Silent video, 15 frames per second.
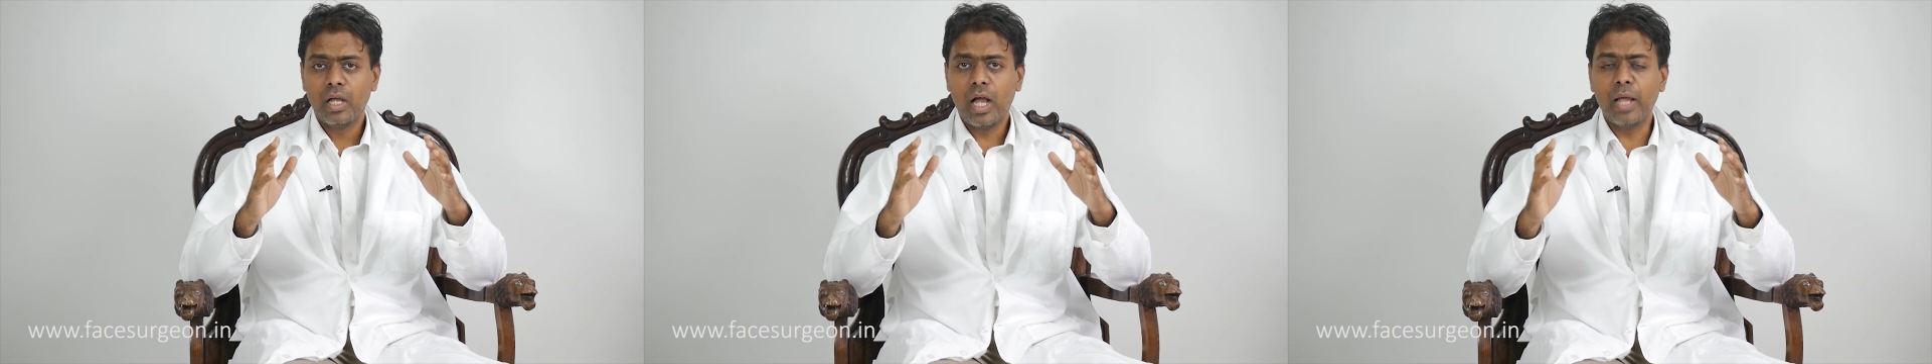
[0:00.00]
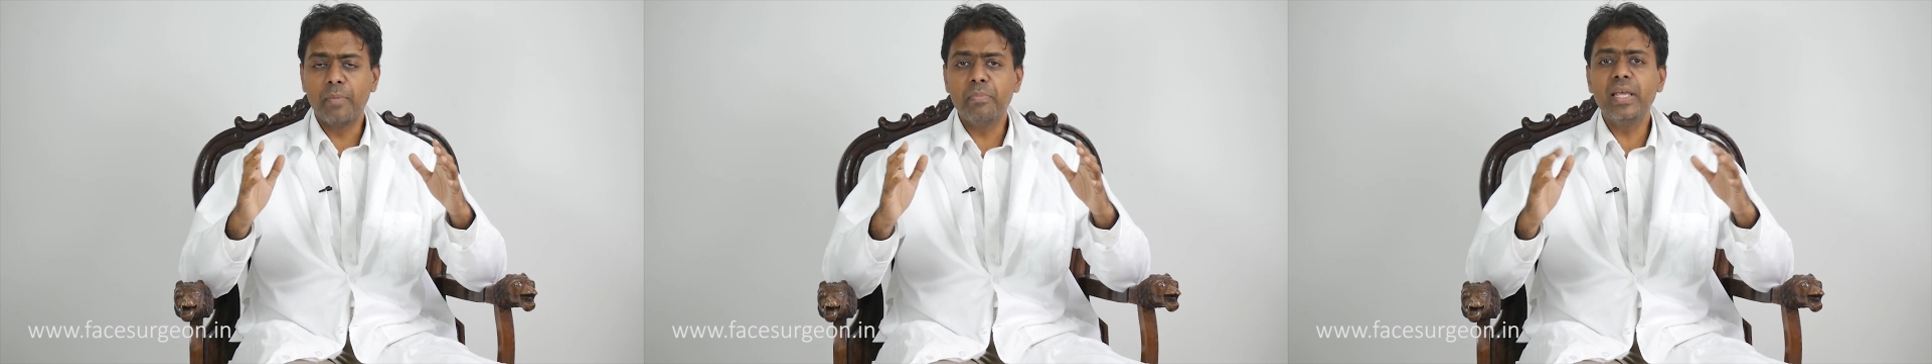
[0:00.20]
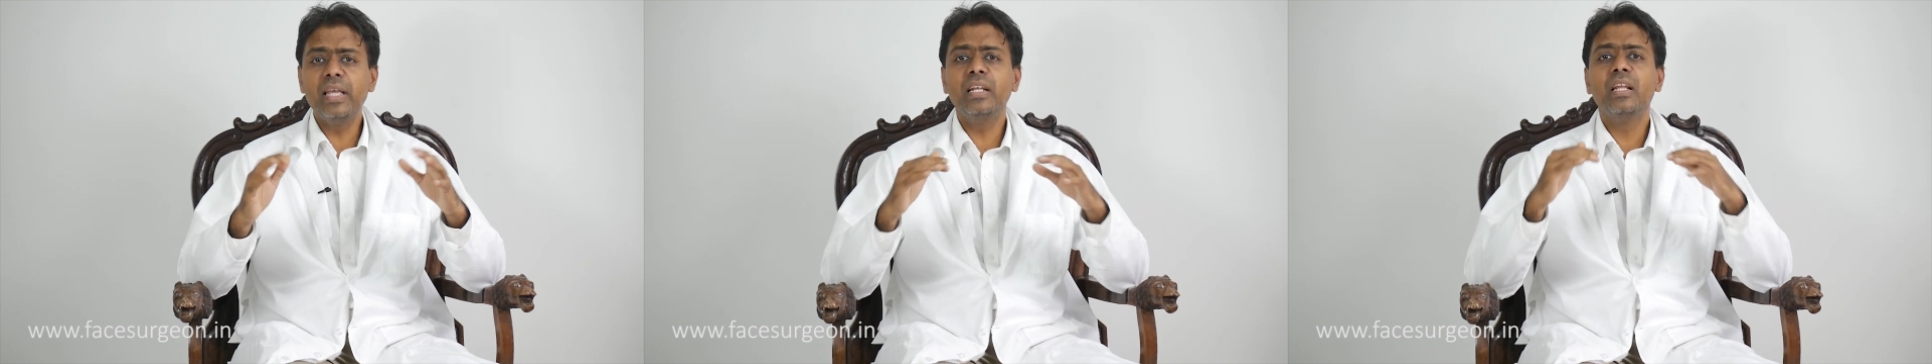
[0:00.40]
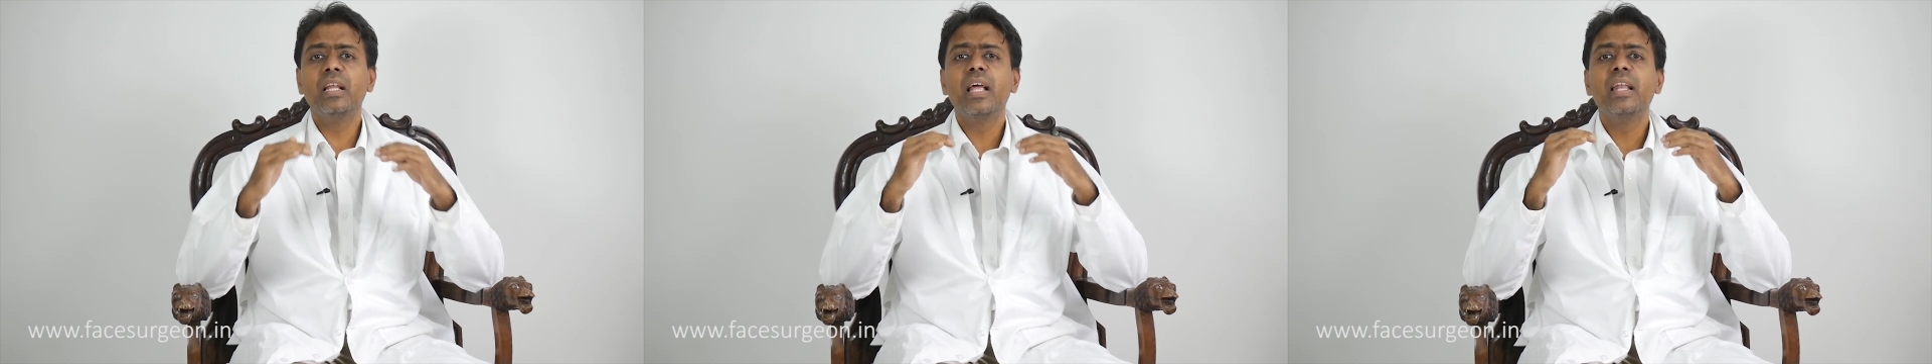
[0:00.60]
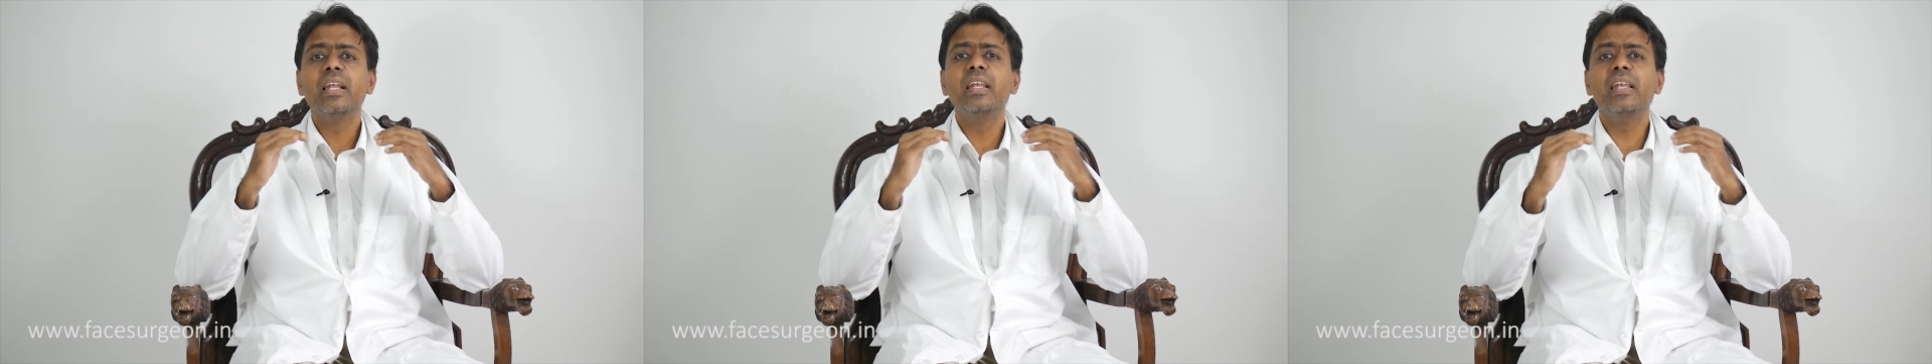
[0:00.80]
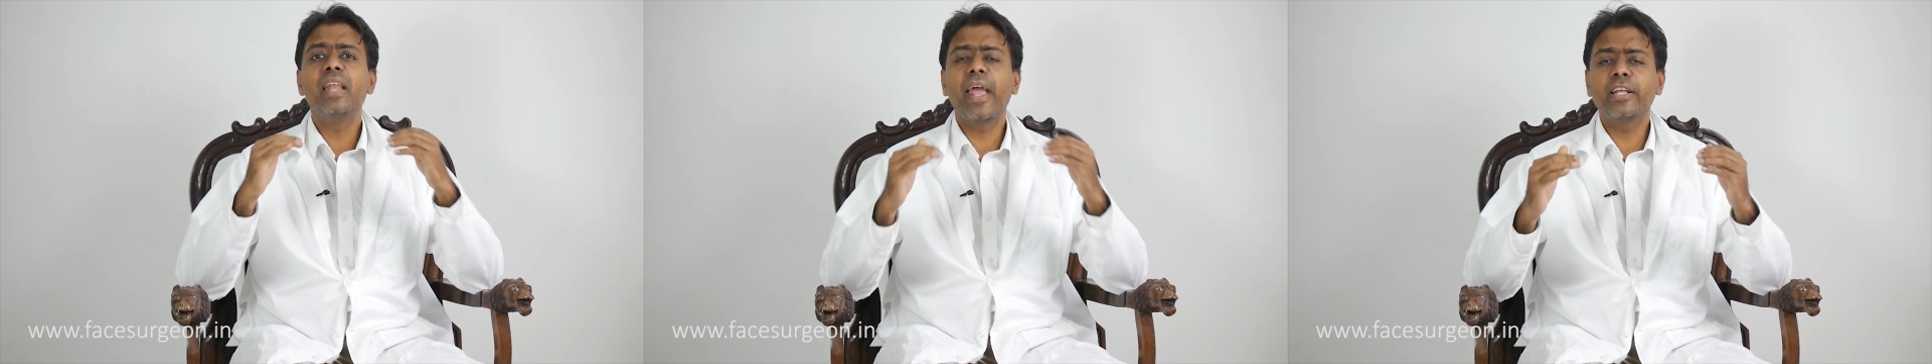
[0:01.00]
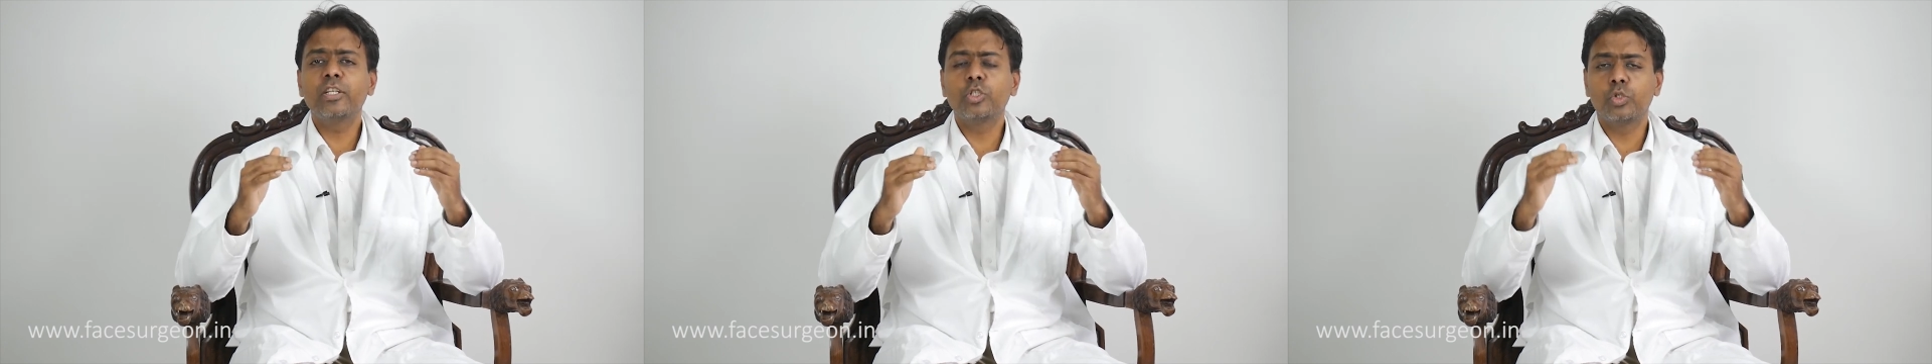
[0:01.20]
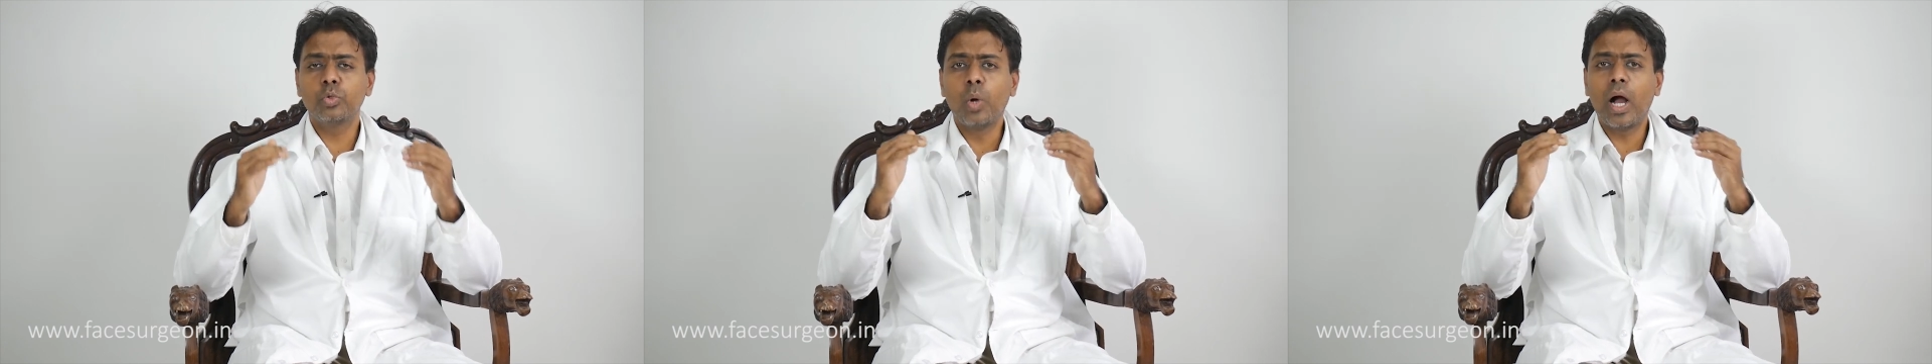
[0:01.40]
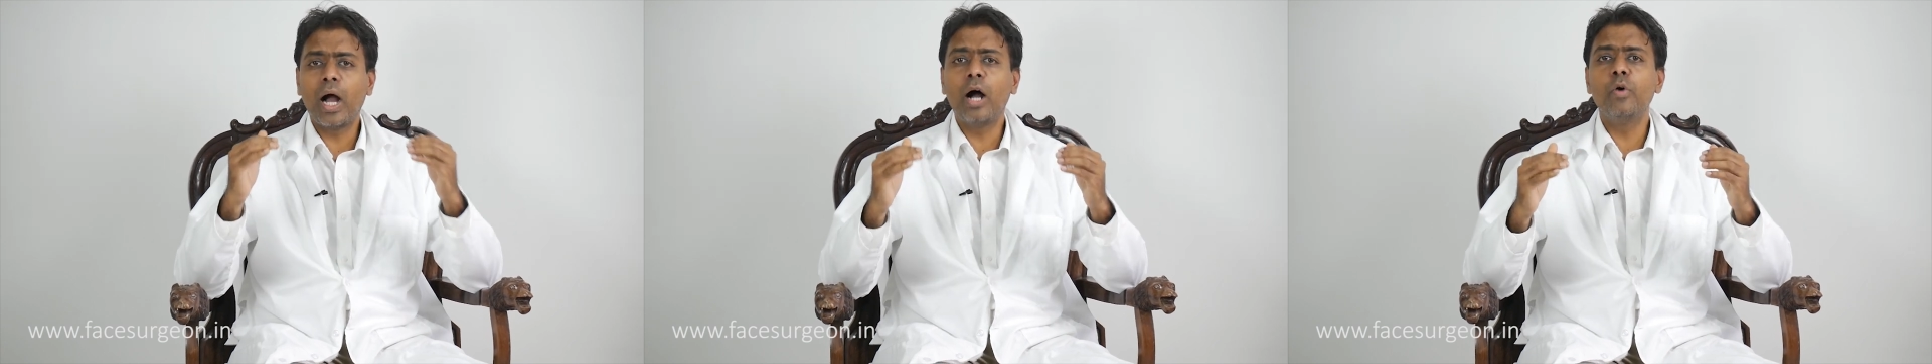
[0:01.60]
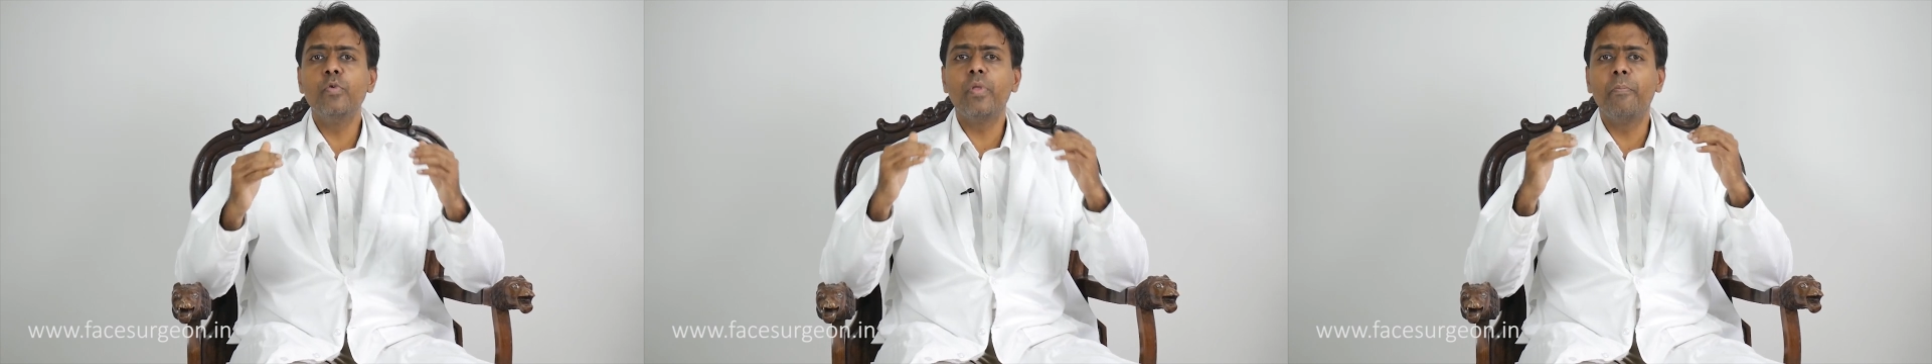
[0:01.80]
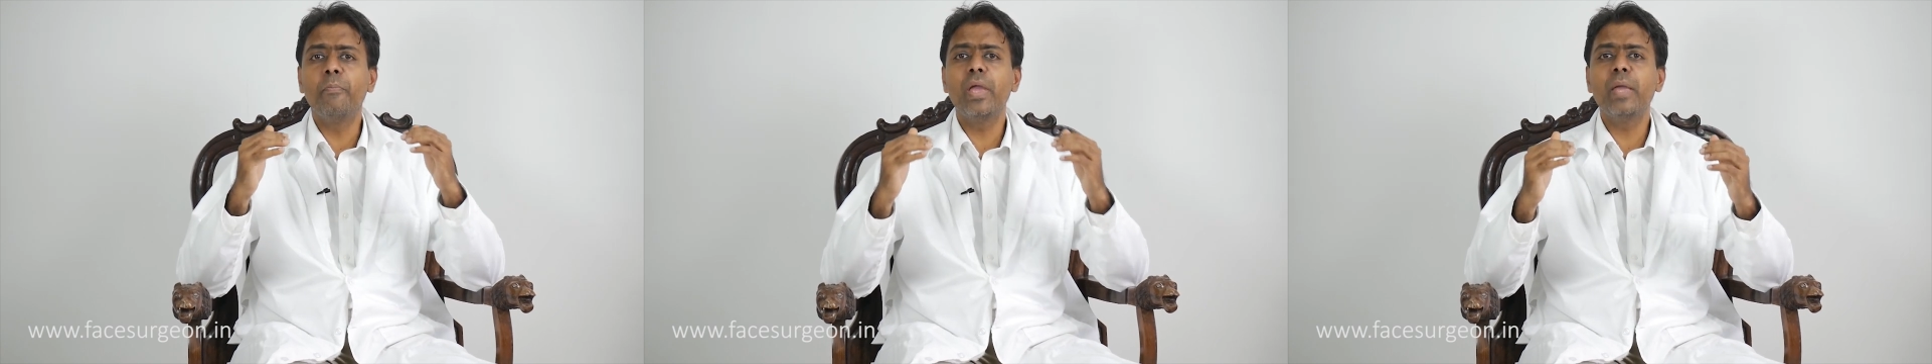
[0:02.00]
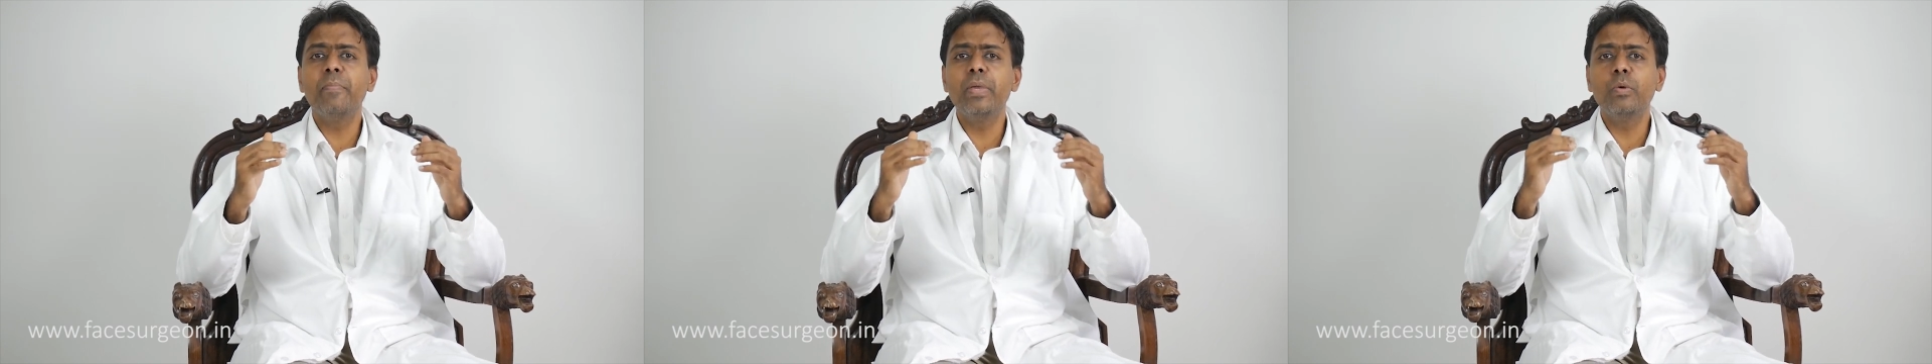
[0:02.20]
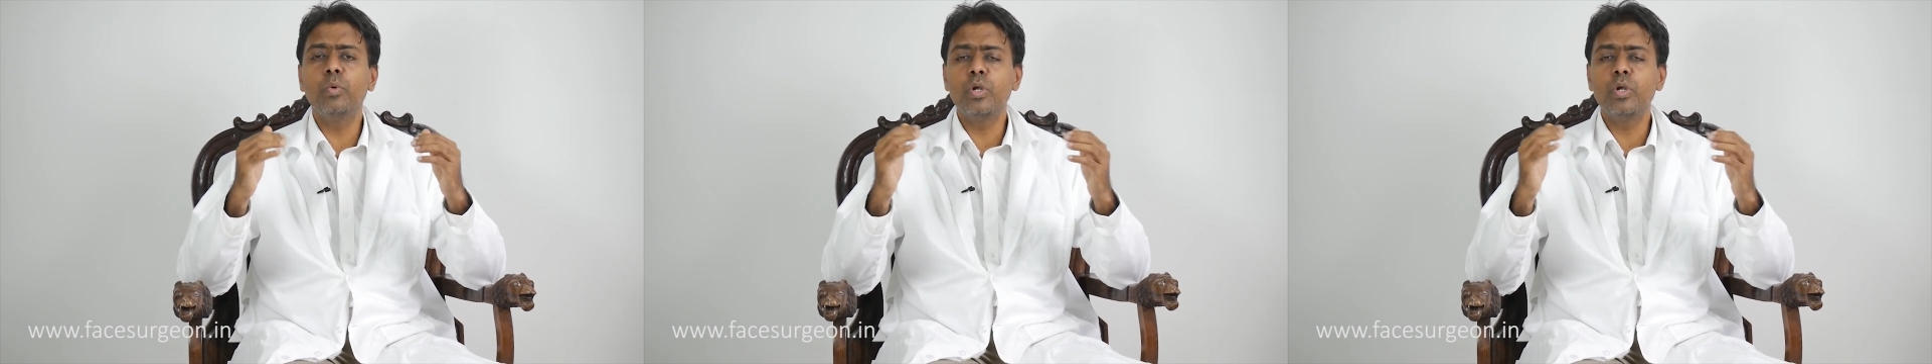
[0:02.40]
I mean, next to how the baby